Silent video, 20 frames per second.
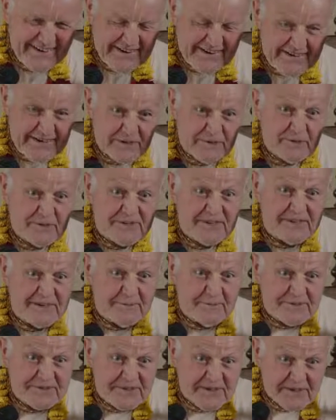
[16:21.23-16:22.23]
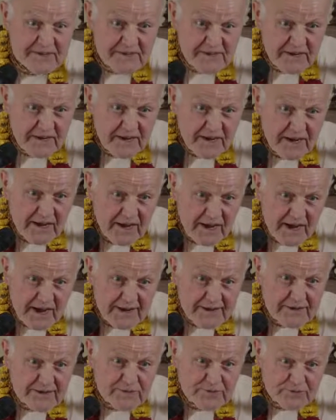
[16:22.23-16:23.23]
And I looked at him and said,
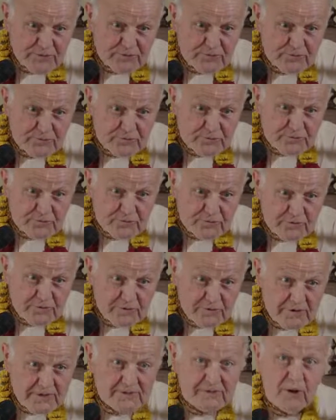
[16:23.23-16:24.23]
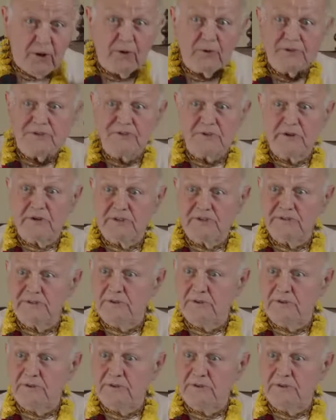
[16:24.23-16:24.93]
Allah shufkul. He said, oh, sorry.